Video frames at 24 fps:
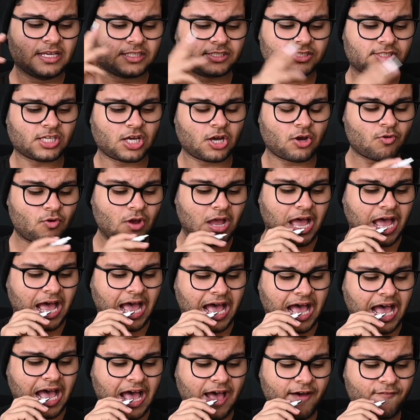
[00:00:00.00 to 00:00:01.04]
So
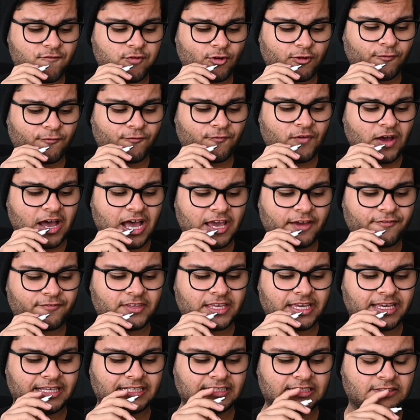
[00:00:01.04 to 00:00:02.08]
for 5
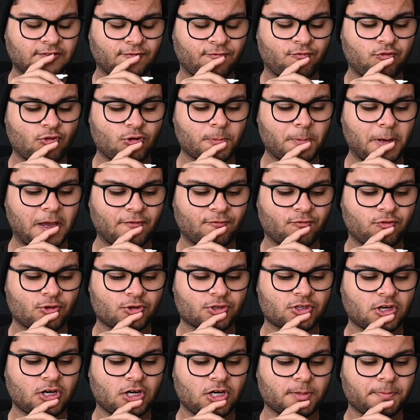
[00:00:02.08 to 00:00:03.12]
days,
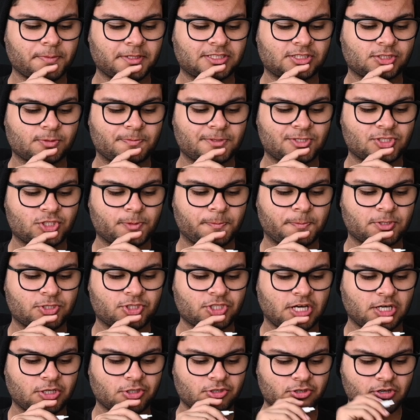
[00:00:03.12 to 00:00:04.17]
4x4 car, Mitsubishi
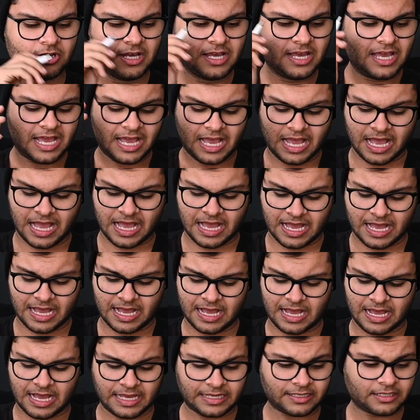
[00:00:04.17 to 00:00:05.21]
Pajero,
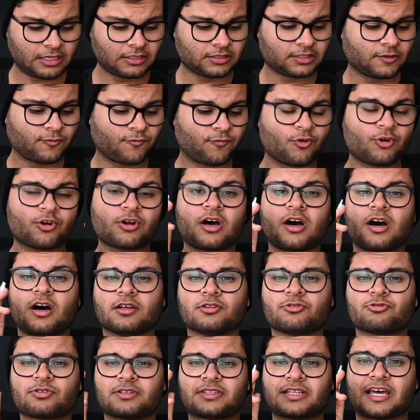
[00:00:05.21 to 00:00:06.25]
I got it for
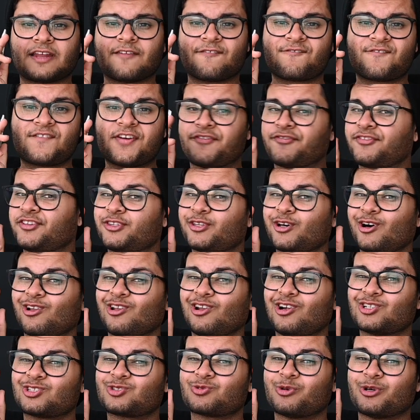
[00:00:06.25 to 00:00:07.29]

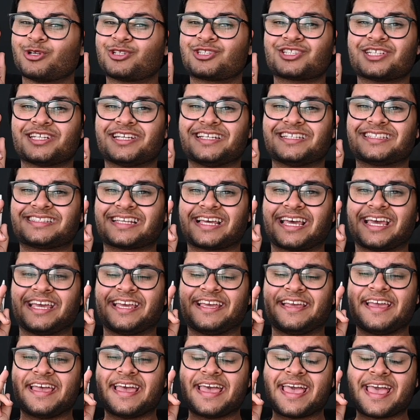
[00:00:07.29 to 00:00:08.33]
$150, which is
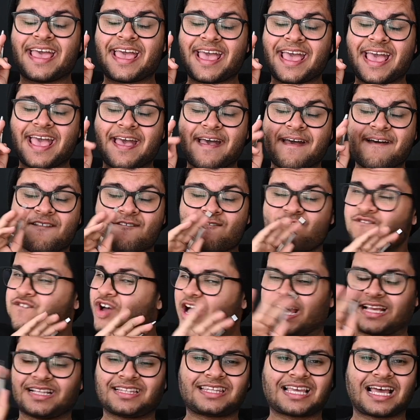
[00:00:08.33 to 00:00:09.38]
a
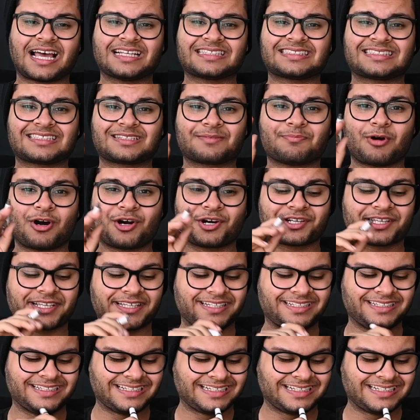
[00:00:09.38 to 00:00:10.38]
fantastic bargain.